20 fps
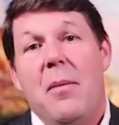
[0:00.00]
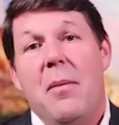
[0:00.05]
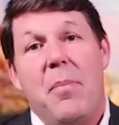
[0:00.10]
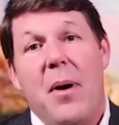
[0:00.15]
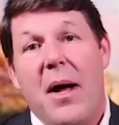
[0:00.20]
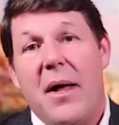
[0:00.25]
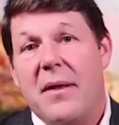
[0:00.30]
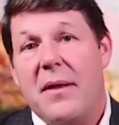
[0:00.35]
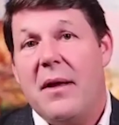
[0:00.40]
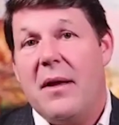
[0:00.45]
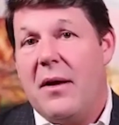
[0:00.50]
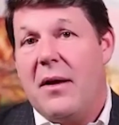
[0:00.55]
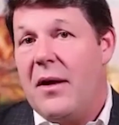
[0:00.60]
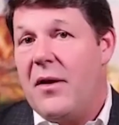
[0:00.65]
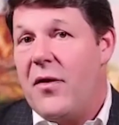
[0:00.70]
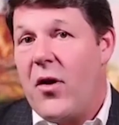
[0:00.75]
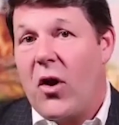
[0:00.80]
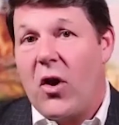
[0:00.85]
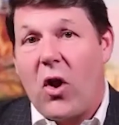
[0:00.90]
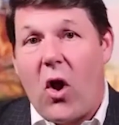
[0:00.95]
But
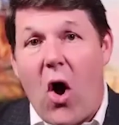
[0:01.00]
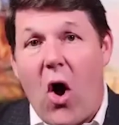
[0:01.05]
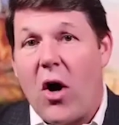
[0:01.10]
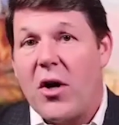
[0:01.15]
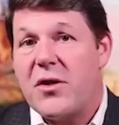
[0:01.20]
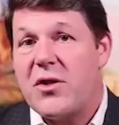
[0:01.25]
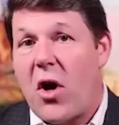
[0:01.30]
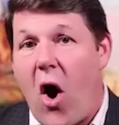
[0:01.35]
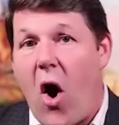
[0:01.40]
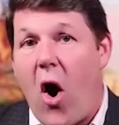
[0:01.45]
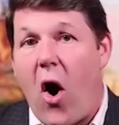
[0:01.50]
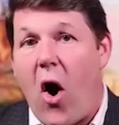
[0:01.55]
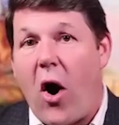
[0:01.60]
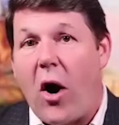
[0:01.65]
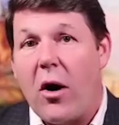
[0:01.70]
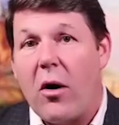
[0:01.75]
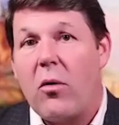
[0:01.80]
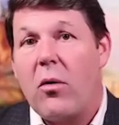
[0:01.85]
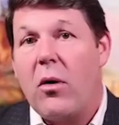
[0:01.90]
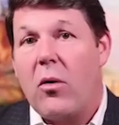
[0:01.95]
the laws
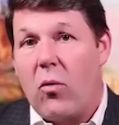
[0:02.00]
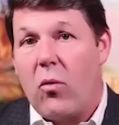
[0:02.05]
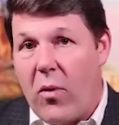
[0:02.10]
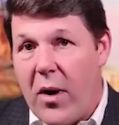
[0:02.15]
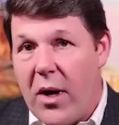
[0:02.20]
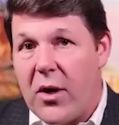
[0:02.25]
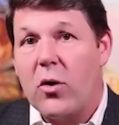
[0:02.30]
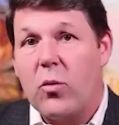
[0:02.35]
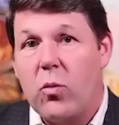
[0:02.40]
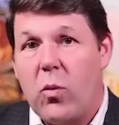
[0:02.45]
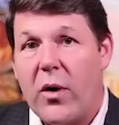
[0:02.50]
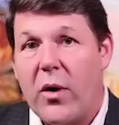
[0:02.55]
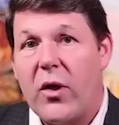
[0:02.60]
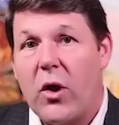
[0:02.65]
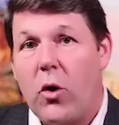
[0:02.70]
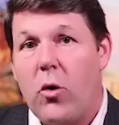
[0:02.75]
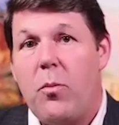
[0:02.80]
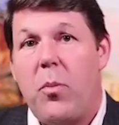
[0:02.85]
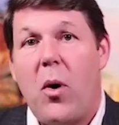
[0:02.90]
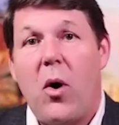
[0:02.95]
are riddled with
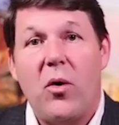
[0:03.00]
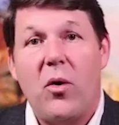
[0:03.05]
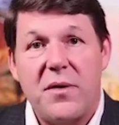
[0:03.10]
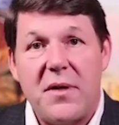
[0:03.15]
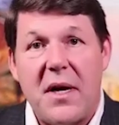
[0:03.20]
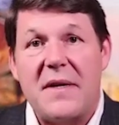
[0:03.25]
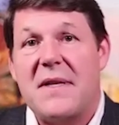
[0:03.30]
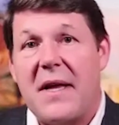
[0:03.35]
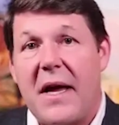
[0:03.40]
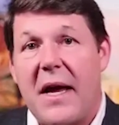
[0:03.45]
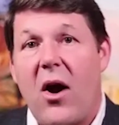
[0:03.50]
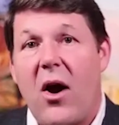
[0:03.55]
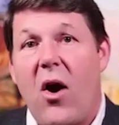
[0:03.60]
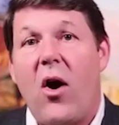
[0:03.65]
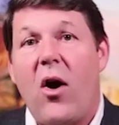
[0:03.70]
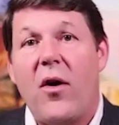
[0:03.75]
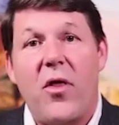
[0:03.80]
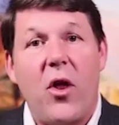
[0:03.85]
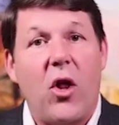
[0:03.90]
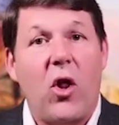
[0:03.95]
loopholes, as they
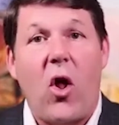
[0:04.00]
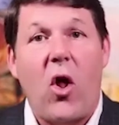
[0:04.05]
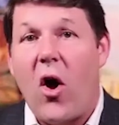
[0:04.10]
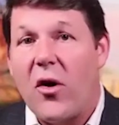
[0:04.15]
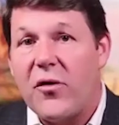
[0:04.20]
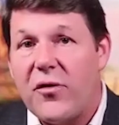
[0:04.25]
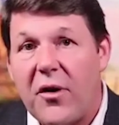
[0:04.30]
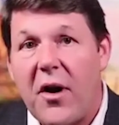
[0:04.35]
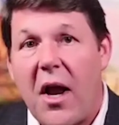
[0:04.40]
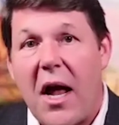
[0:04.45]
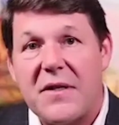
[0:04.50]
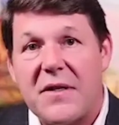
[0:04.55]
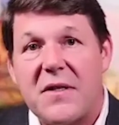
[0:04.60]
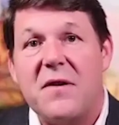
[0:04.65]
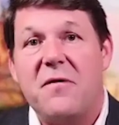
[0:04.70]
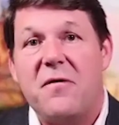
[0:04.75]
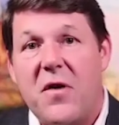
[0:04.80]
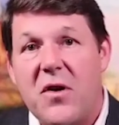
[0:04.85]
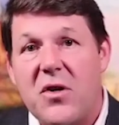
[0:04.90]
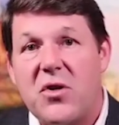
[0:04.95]
are. The laws are not
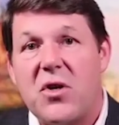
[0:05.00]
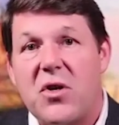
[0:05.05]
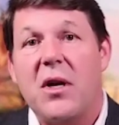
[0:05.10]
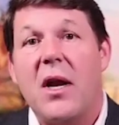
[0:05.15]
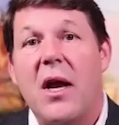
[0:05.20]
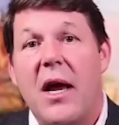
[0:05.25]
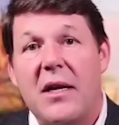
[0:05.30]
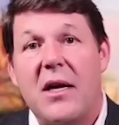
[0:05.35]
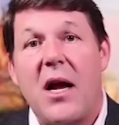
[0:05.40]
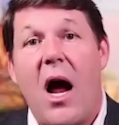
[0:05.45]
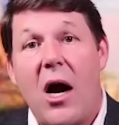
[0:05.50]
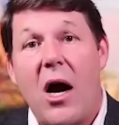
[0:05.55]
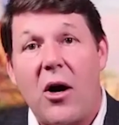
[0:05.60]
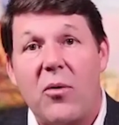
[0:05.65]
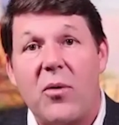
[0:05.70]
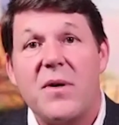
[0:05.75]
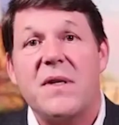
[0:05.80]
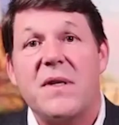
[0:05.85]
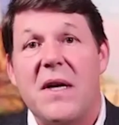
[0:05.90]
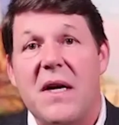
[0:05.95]
sufficient, and
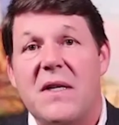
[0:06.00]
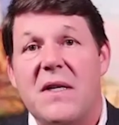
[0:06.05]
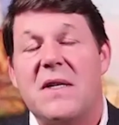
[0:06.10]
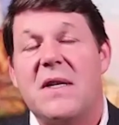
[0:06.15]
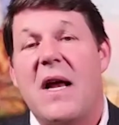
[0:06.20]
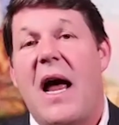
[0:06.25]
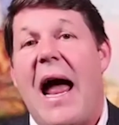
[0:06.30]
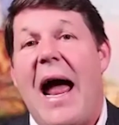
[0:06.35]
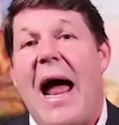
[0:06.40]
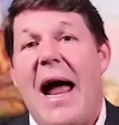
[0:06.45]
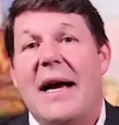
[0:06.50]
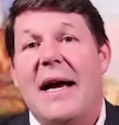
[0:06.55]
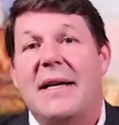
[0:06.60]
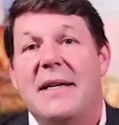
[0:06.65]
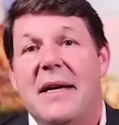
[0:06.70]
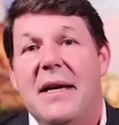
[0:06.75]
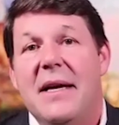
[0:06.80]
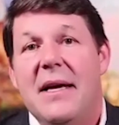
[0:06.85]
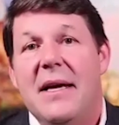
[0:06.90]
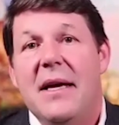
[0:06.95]
Congress needs to
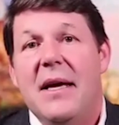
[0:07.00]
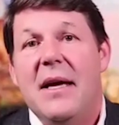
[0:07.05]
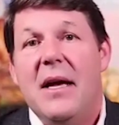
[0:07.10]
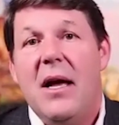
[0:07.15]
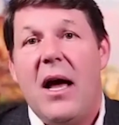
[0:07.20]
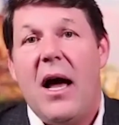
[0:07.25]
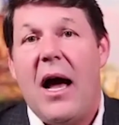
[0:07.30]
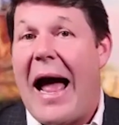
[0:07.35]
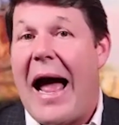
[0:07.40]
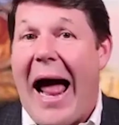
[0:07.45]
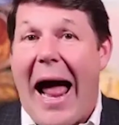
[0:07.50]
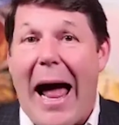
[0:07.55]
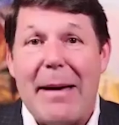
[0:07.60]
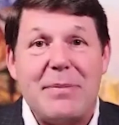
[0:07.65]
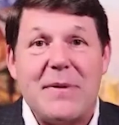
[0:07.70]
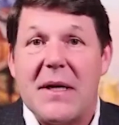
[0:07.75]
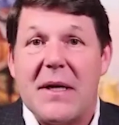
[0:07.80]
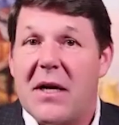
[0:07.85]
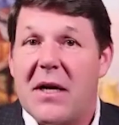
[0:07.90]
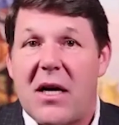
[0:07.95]
act.
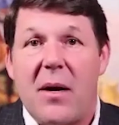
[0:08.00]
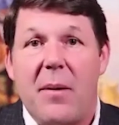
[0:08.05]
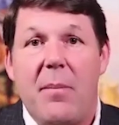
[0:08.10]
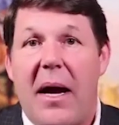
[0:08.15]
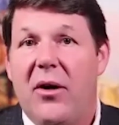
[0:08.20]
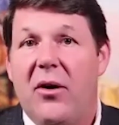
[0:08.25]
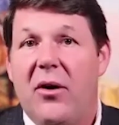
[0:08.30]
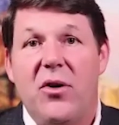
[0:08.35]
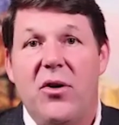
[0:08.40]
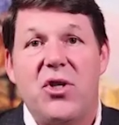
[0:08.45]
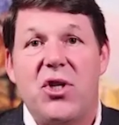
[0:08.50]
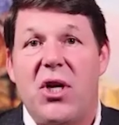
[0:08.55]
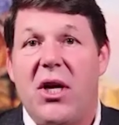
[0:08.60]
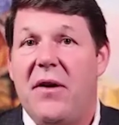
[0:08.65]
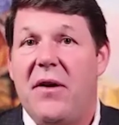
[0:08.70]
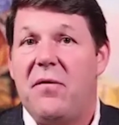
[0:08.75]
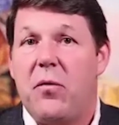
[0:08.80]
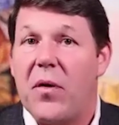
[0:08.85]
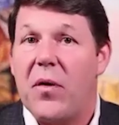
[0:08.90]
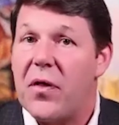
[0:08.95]
Absent a
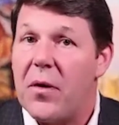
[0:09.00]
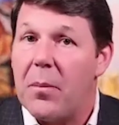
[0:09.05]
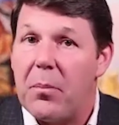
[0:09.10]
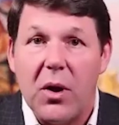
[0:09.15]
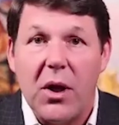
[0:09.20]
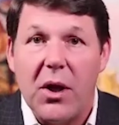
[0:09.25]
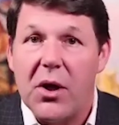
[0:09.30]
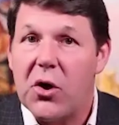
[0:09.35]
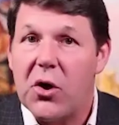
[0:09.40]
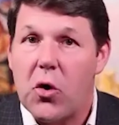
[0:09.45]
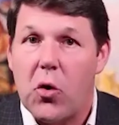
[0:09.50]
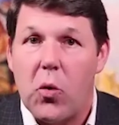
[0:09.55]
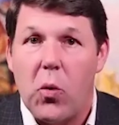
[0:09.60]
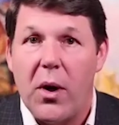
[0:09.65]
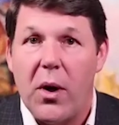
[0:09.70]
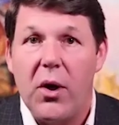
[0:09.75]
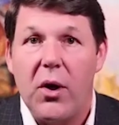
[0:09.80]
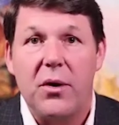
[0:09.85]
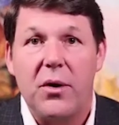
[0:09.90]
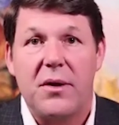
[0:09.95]
commander-in-chief with the political
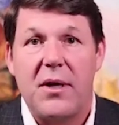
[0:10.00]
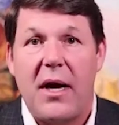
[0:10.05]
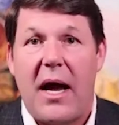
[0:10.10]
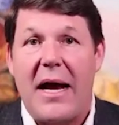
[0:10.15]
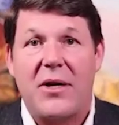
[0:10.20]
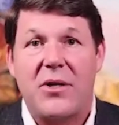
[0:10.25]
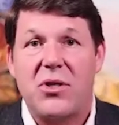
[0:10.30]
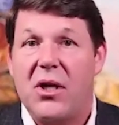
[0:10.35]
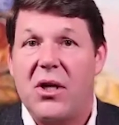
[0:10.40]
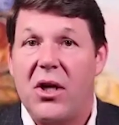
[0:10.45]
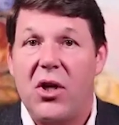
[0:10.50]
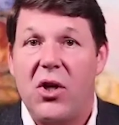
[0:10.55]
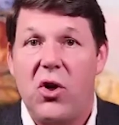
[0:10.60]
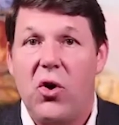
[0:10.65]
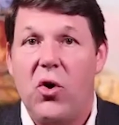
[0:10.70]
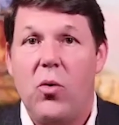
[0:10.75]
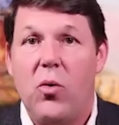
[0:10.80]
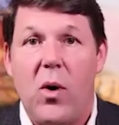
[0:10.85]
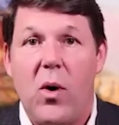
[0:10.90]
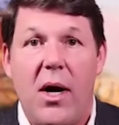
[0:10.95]
will to actually
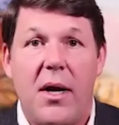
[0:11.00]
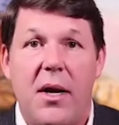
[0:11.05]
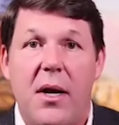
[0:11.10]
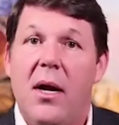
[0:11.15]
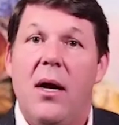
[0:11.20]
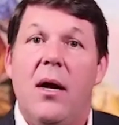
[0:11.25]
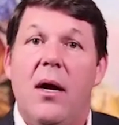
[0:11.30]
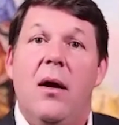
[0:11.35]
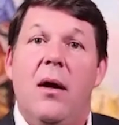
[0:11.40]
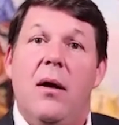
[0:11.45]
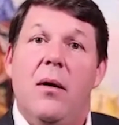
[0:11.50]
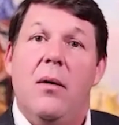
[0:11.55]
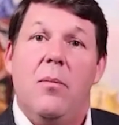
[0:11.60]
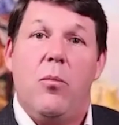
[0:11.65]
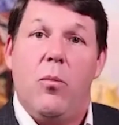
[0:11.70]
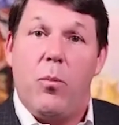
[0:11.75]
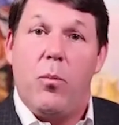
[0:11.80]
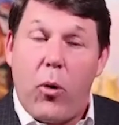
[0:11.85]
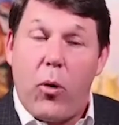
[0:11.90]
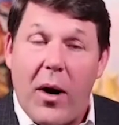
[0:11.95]
do what
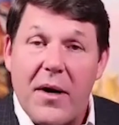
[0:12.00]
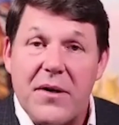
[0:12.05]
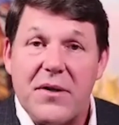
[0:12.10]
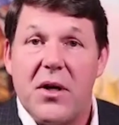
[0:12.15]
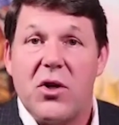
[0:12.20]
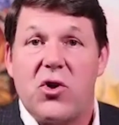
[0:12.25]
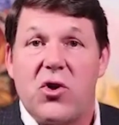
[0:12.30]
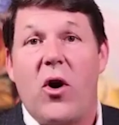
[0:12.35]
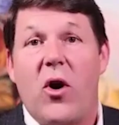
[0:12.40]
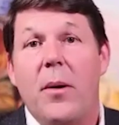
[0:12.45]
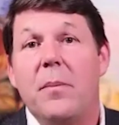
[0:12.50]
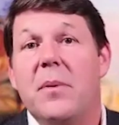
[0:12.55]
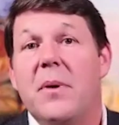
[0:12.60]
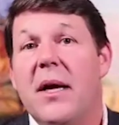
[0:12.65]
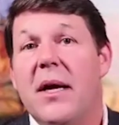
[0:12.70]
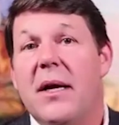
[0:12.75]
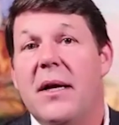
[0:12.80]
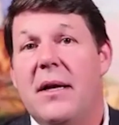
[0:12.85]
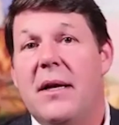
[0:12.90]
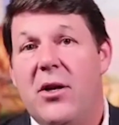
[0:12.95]
President Trump
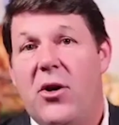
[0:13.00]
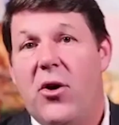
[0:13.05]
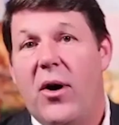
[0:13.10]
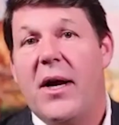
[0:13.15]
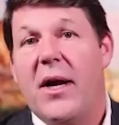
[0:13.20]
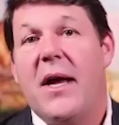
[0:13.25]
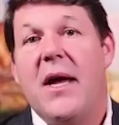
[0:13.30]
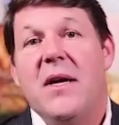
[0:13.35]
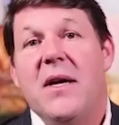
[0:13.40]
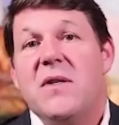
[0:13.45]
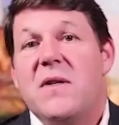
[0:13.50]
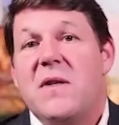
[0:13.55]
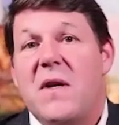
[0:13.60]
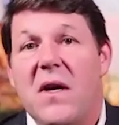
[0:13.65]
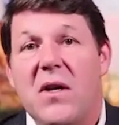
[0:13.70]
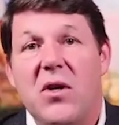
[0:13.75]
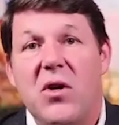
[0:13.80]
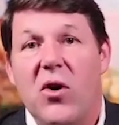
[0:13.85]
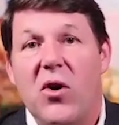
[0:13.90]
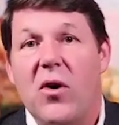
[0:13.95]
did during his
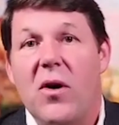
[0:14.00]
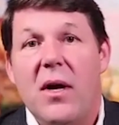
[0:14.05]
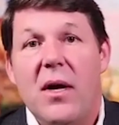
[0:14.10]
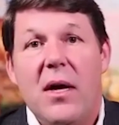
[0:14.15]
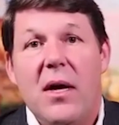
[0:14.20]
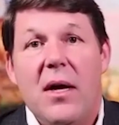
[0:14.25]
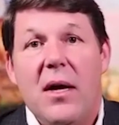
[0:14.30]
tenure,